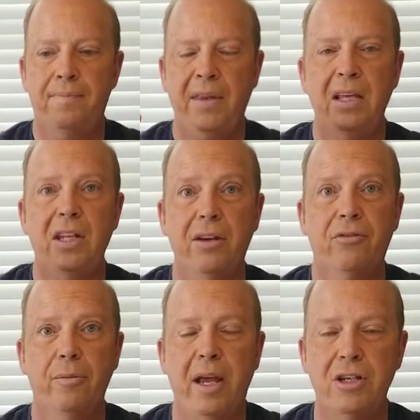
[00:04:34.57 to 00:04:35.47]
in the
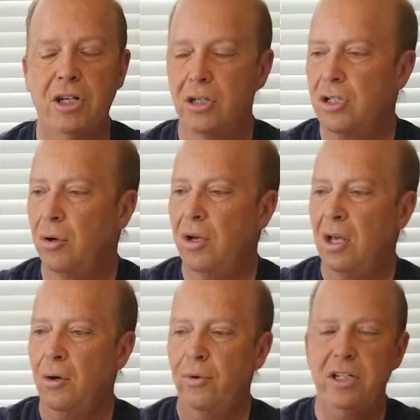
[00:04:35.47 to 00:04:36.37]
information. So
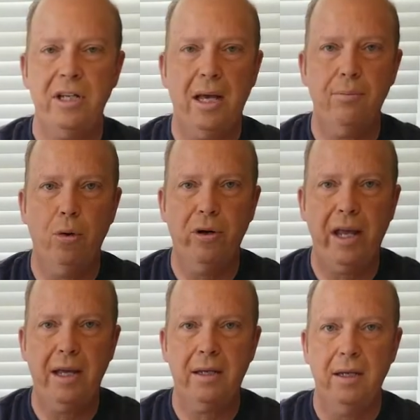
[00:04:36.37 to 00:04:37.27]
Rich Dad, Poor
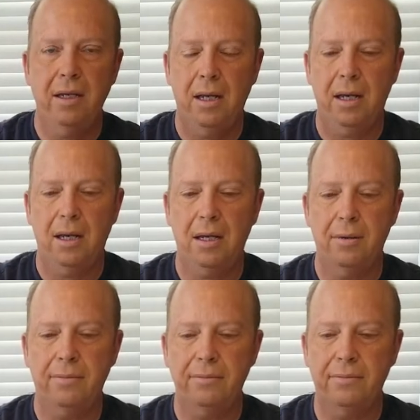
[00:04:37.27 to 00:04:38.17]
Dad,
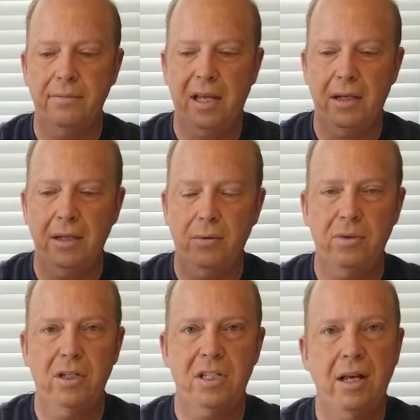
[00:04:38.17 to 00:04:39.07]

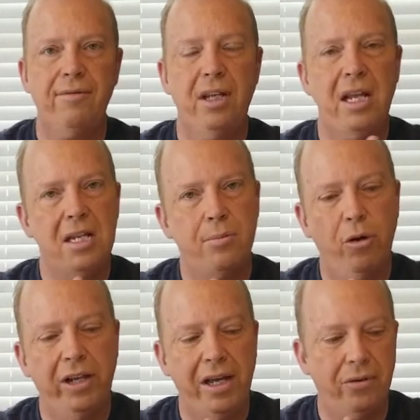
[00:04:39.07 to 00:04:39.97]
the stuff that he's
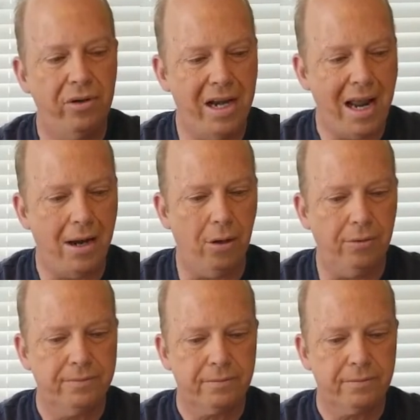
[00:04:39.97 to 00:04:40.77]
putting out now,